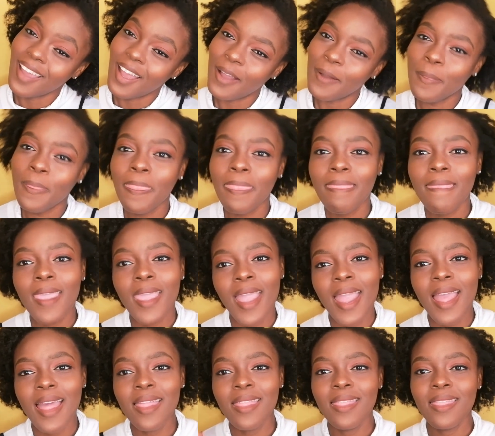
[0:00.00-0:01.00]
yeah.
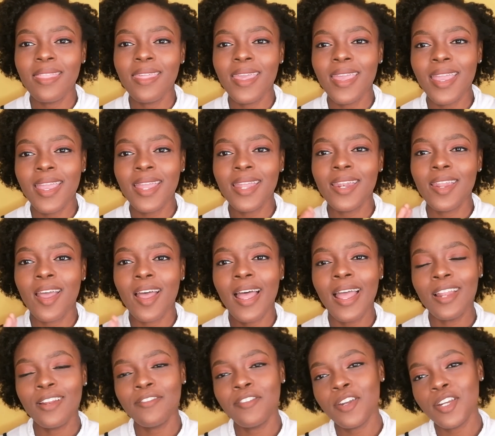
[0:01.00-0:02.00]
And then
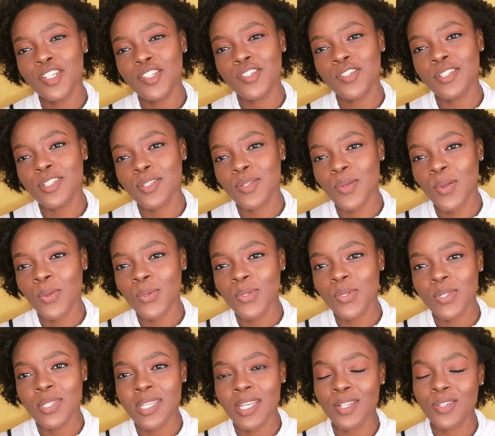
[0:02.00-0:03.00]
aloe Jesus
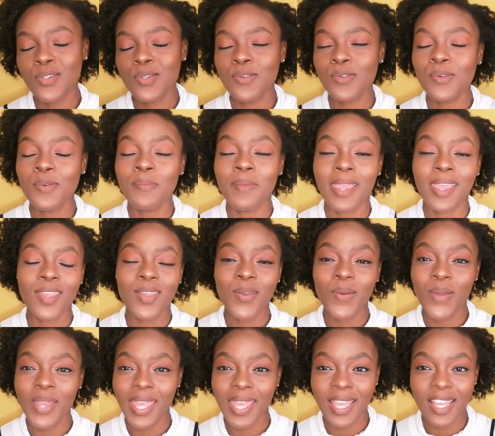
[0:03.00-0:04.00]
also said to make
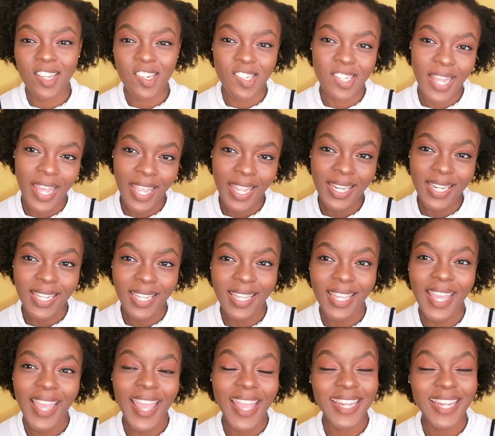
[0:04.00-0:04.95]
your hair shiny.